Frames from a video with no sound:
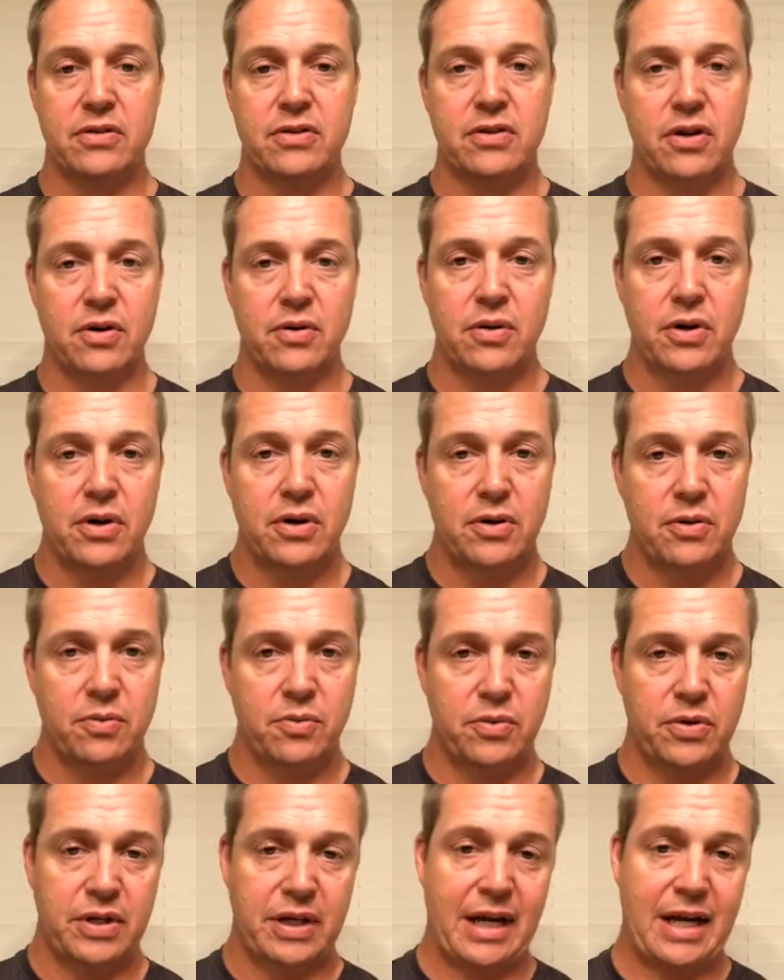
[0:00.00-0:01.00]
So
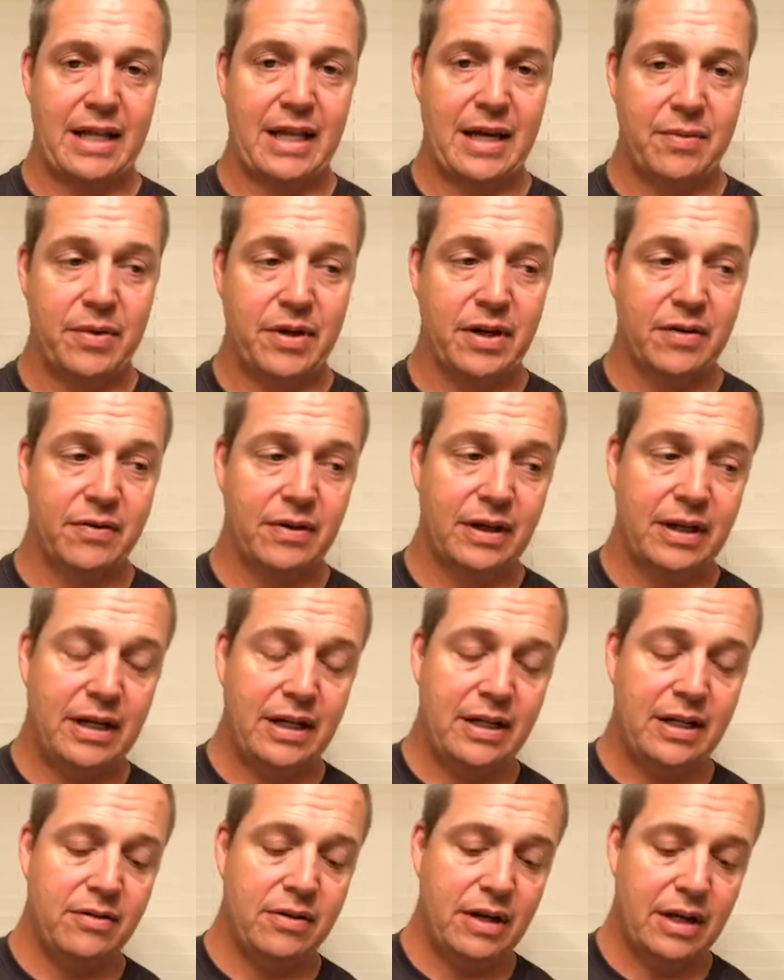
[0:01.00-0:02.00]
when you got that big of a
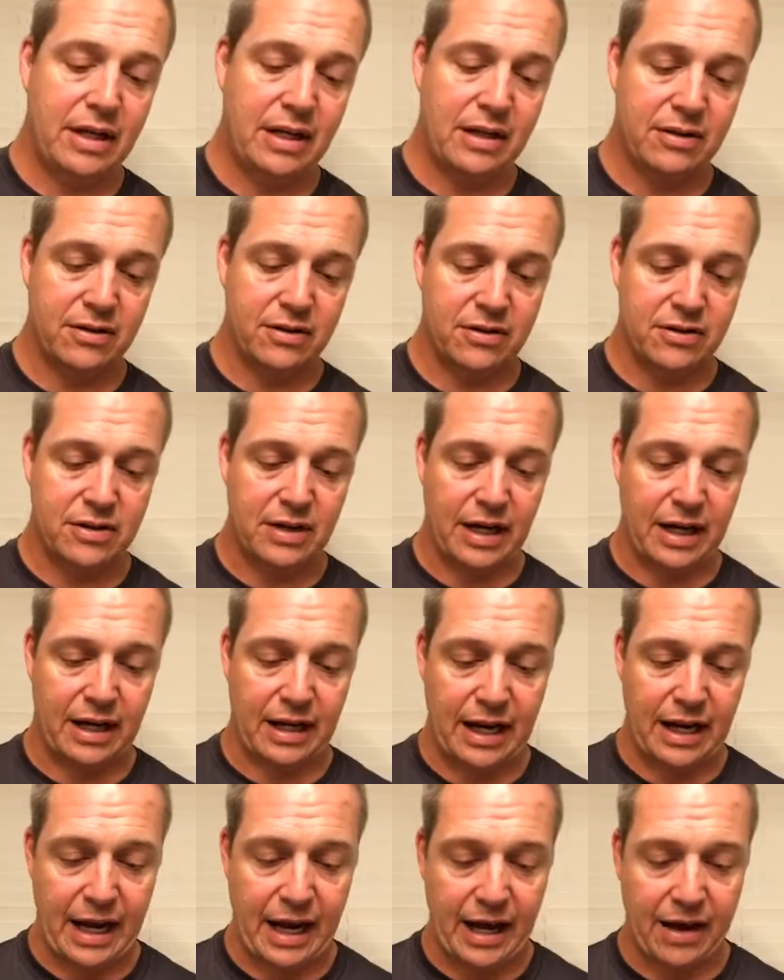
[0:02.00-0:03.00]
lead, you get into the
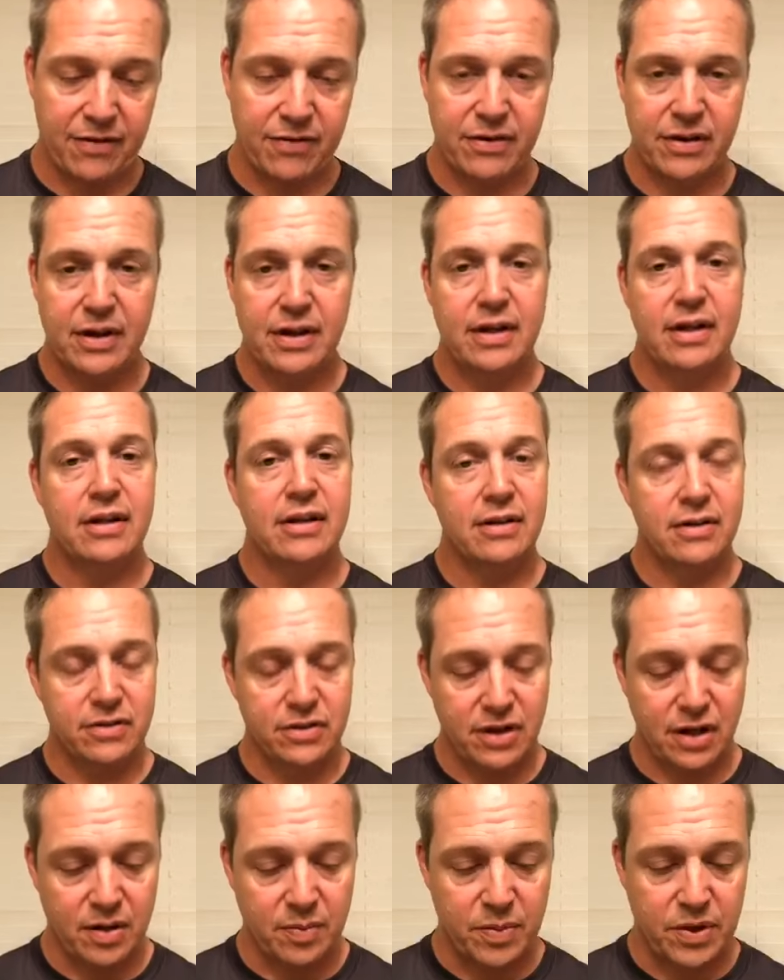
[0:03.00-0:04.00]
second half, there's
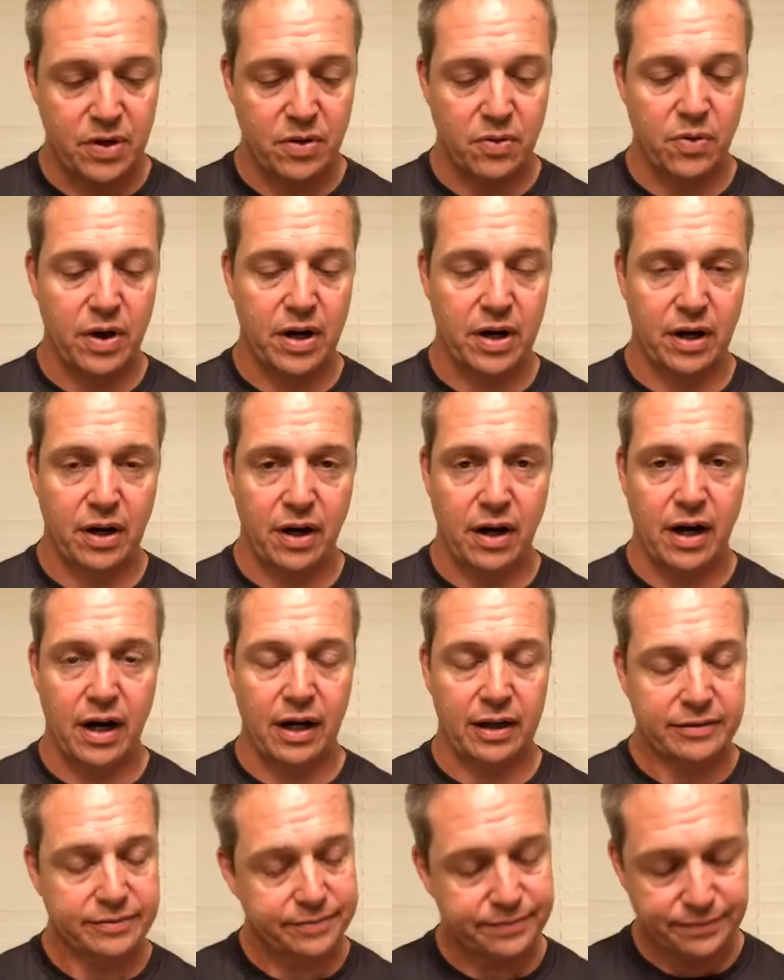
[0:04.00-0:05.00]
going to be a running
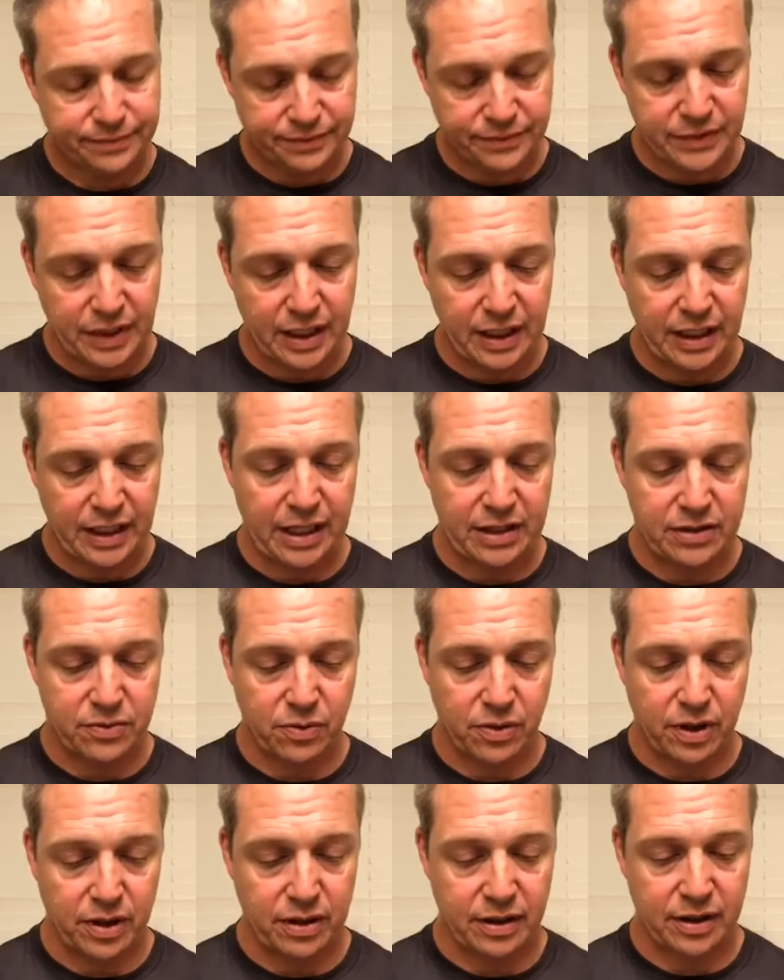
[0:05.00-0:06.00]
clock, and that's
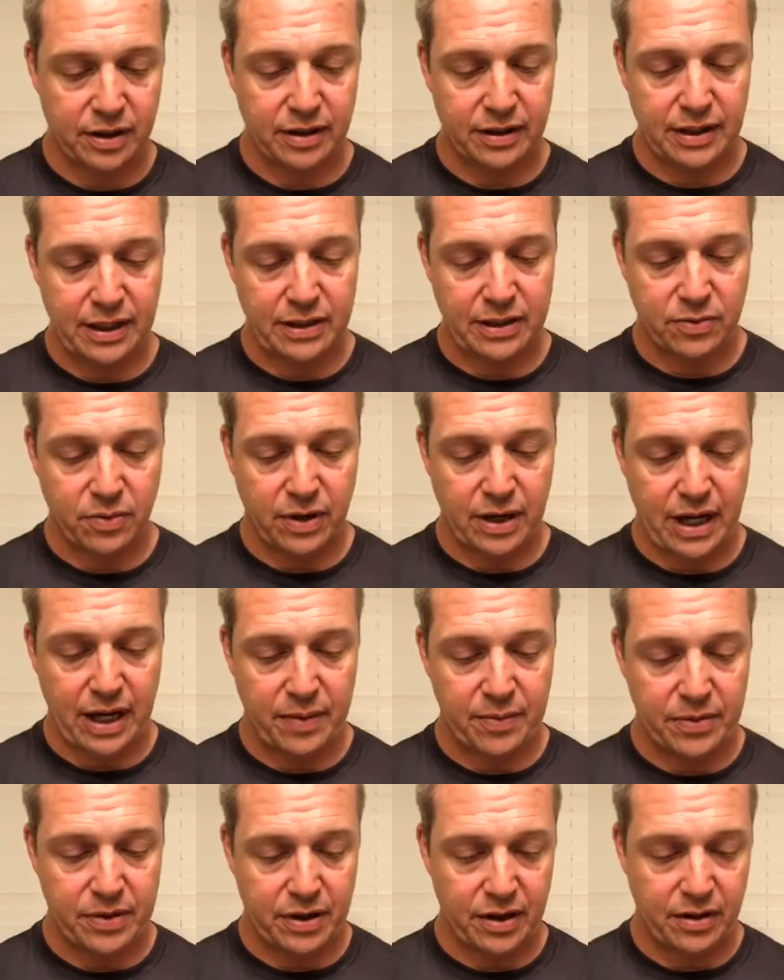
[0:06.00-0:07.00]
what
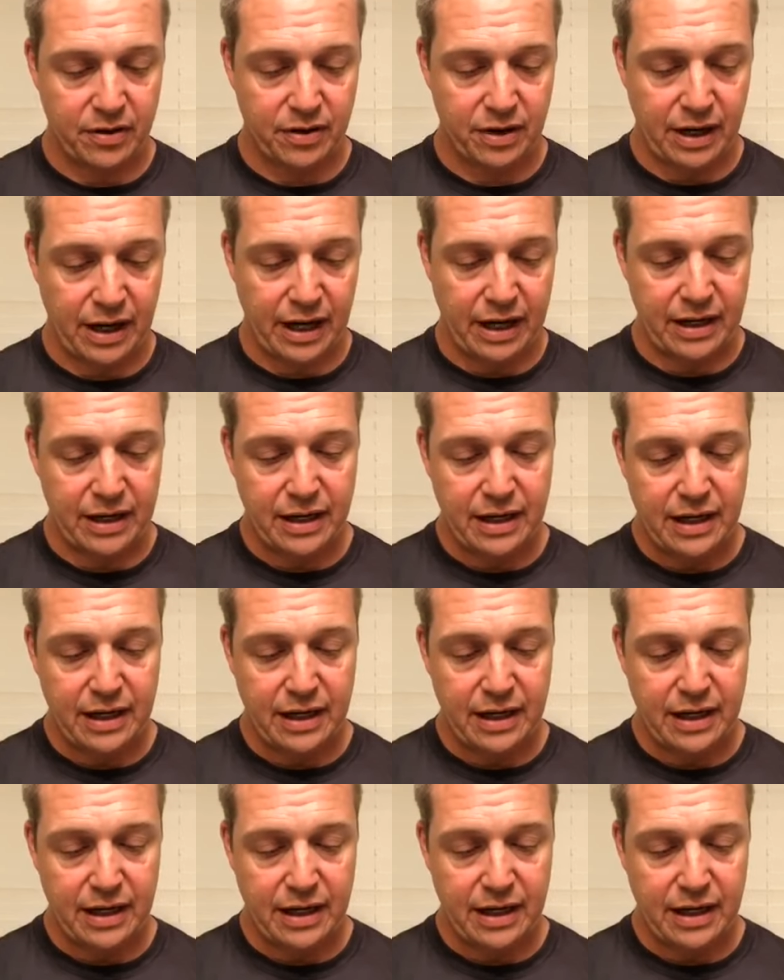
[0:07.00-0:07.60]
happened here tonight.